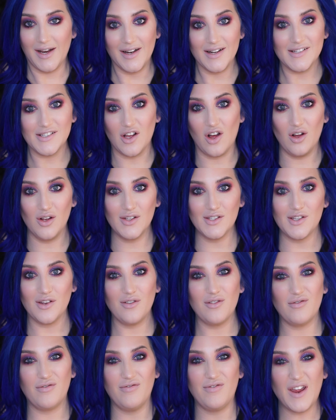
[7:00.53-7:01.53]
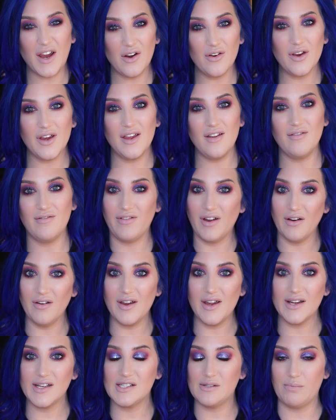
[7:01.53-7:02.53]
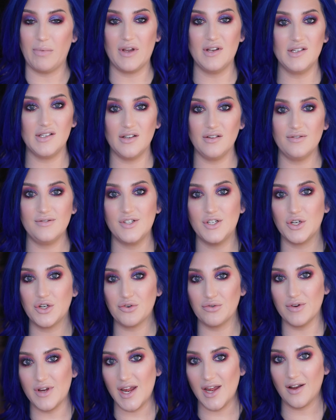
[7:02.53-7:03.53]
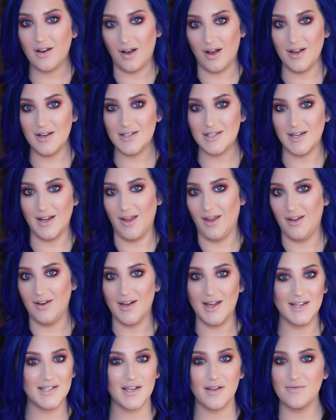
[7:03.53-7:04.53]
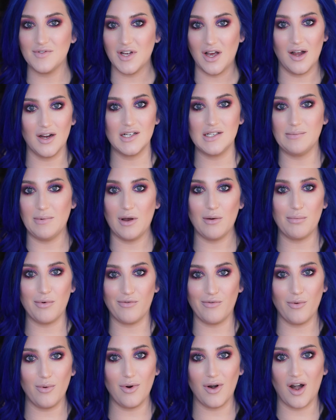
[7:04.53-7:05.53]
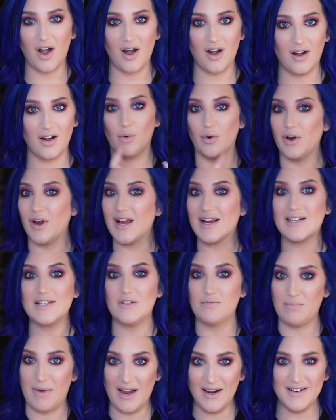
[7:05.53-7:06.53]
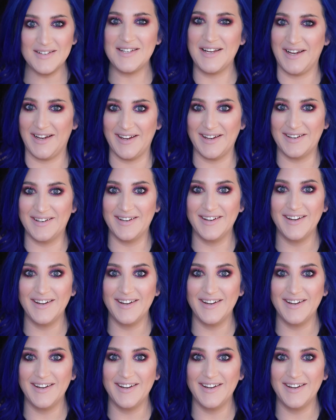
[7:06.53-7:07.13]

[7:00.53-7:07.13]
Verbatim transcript: And it's also very, very expensive to create content, as I've talked about before. We're expected